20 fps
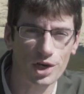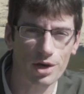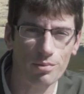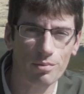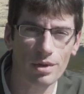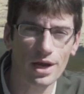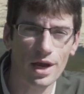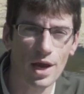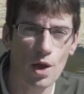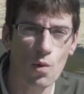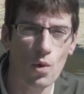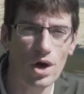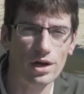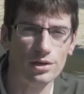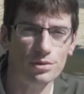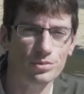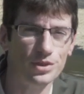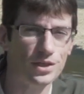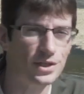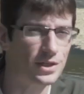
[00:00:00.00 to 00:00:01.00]
gentlemen, and
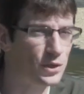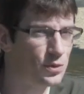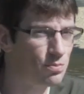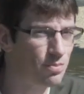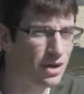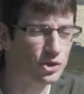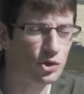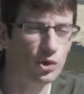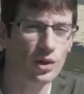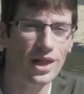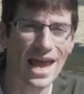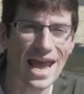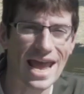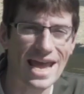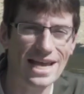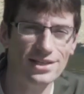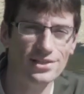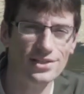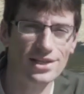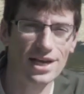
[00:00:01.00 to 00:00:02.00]
welcome to the special
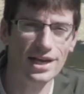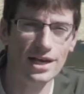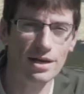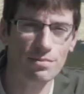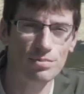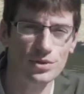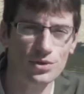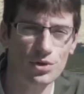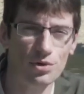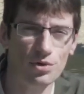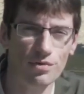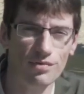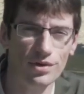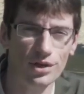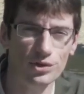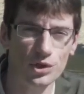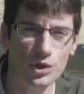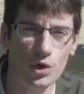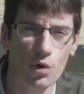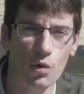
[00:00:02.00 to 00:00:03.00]
hands-on episode of
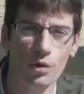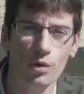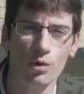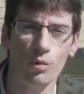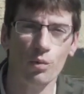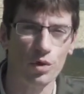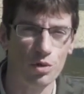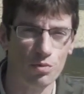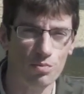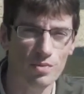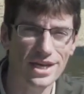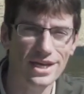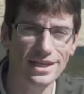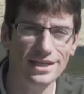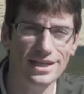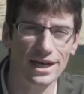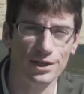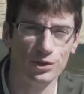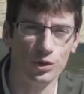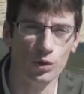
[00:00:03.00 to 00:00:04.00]
Algae Corner with me,
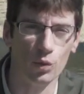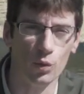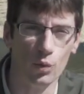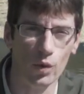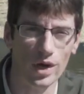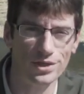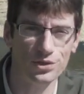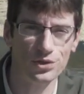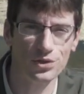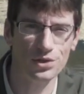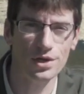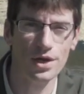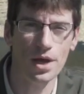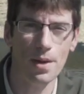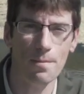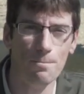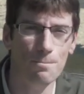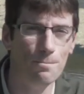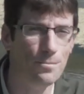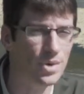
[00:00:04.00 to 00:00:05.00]
Dr. West
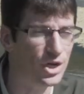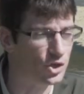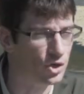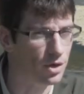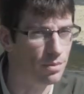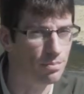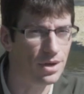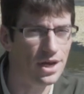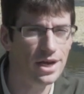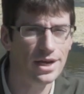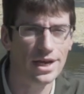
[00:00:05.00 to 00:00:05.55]
bishop.